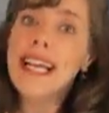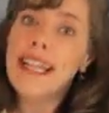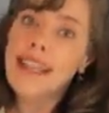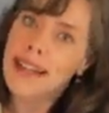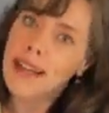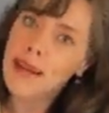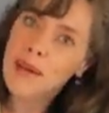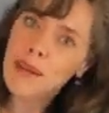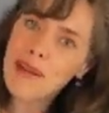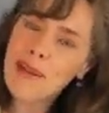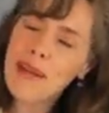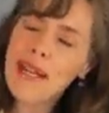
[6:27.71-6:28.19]

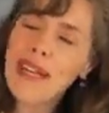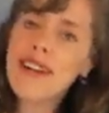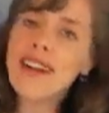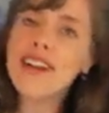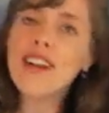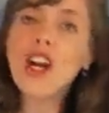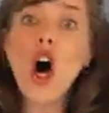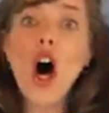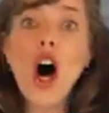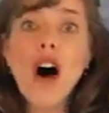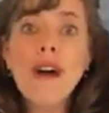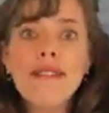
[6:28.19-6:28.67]
That would be
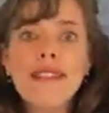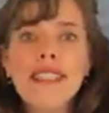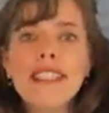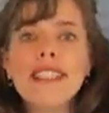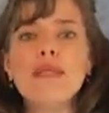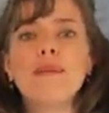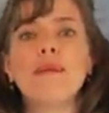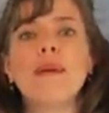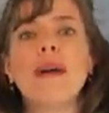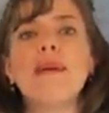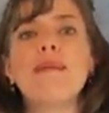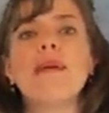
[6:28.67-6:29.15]
an
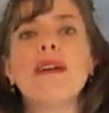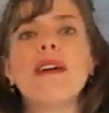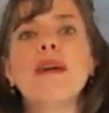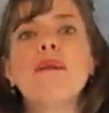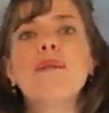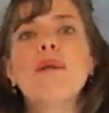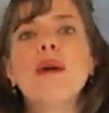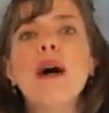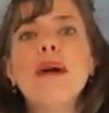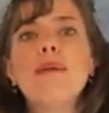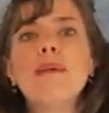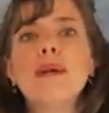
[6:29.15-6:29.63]
obvious primary
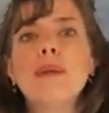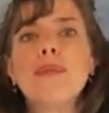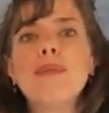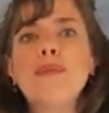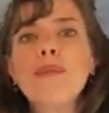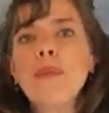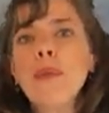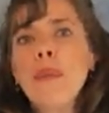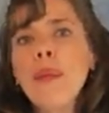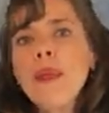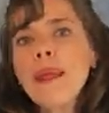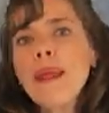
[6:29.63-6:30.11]
problem.
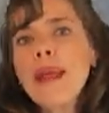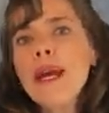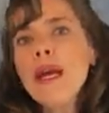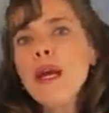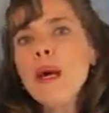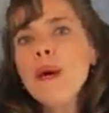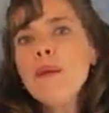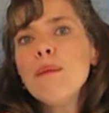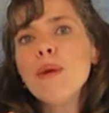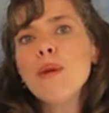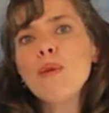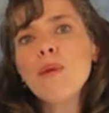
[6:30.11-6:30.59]

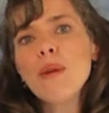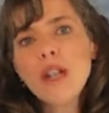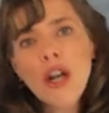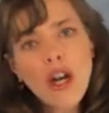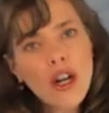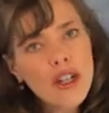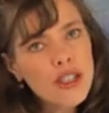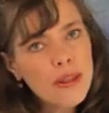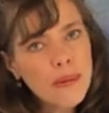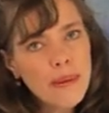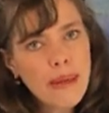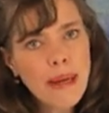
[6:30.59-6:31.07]
But we'll
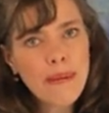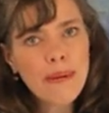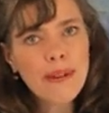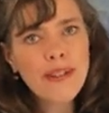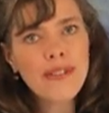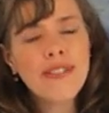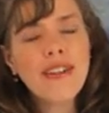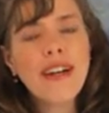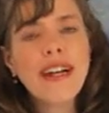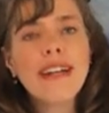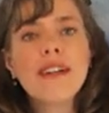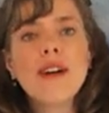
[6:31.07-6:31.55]
also be able
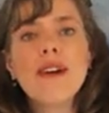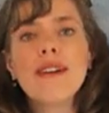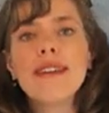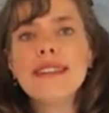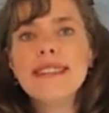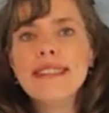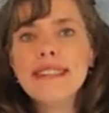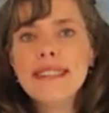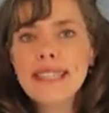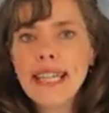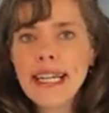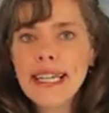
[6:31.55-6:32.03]
to find all the
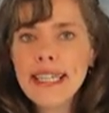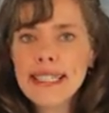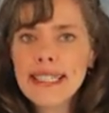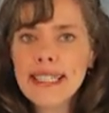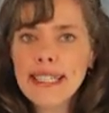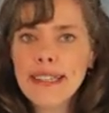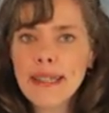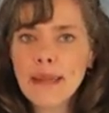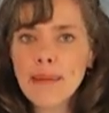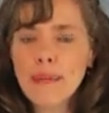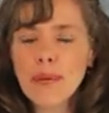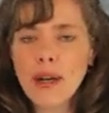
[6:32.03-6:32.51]

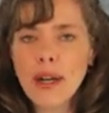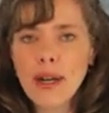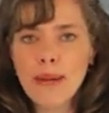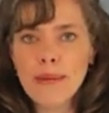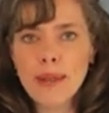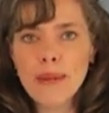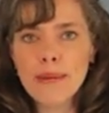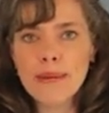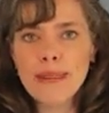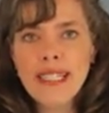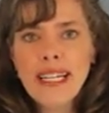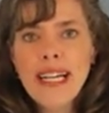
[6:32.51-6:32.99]
secondary
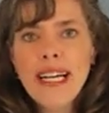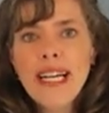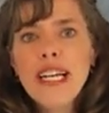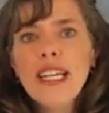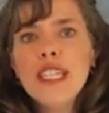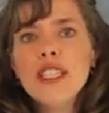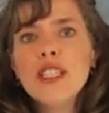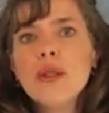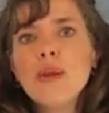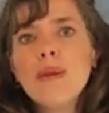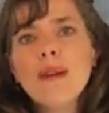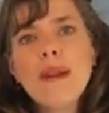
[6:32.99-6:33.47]
problems.
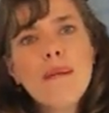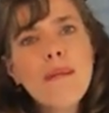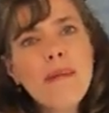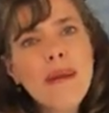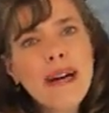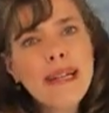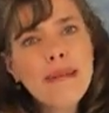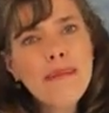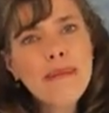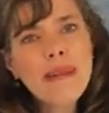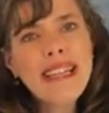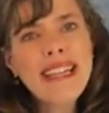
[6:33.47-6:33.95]
So that
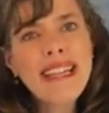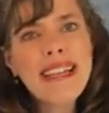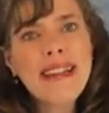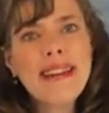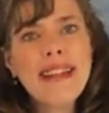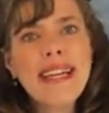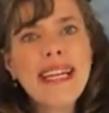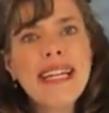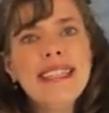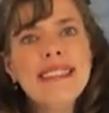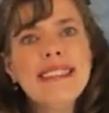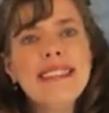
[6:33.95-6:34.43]
might be the
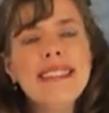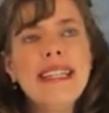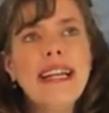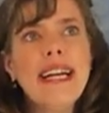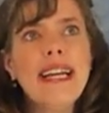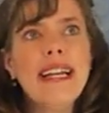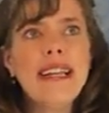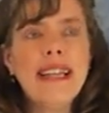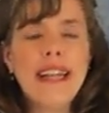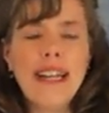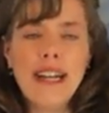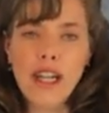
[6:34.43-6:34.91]
things
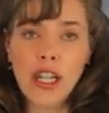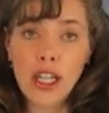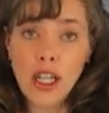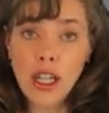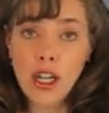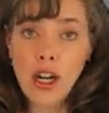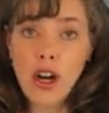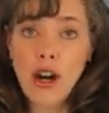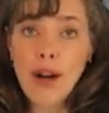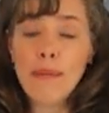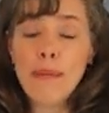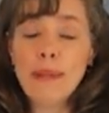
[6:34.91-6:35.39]
then that are
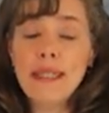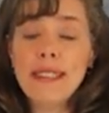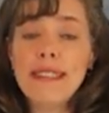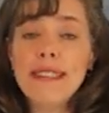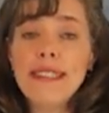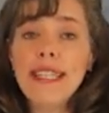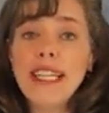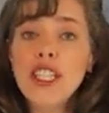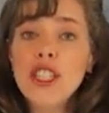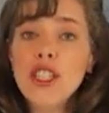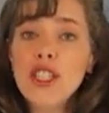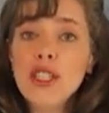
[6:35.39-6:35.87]

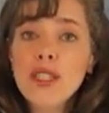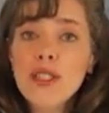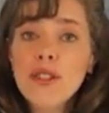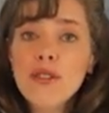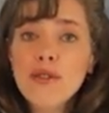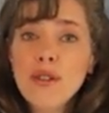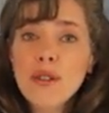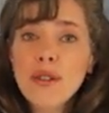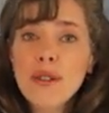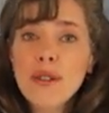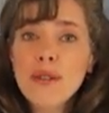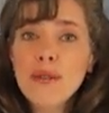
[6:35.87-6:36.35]
compensations
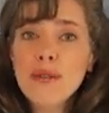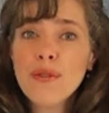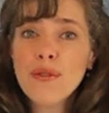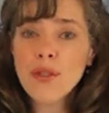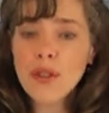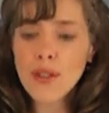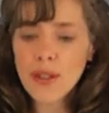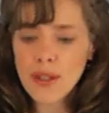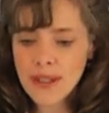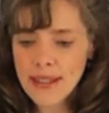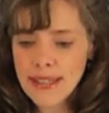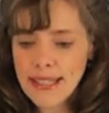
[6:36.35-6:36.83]

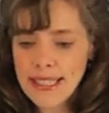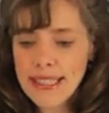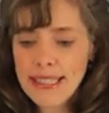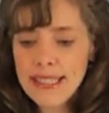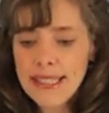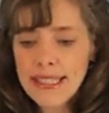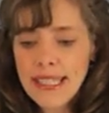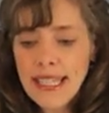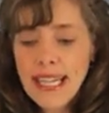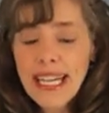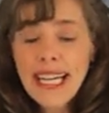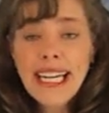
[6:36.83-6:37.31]
for
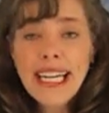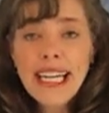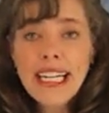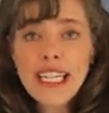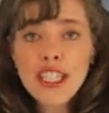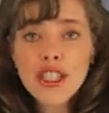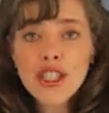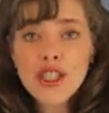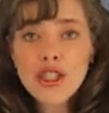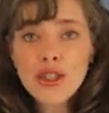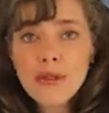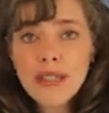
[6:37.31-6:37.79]
this
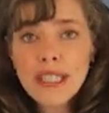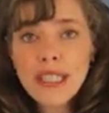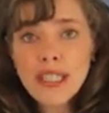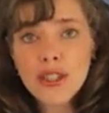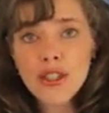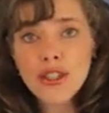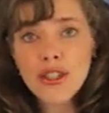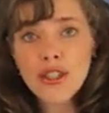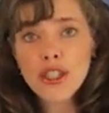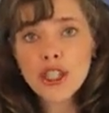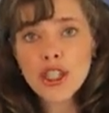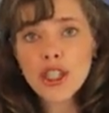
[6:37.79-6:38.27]
injury or
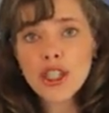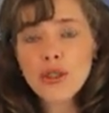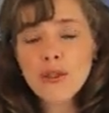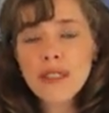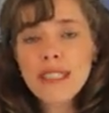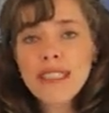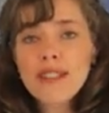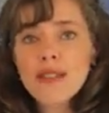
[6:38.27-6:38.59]
surgery.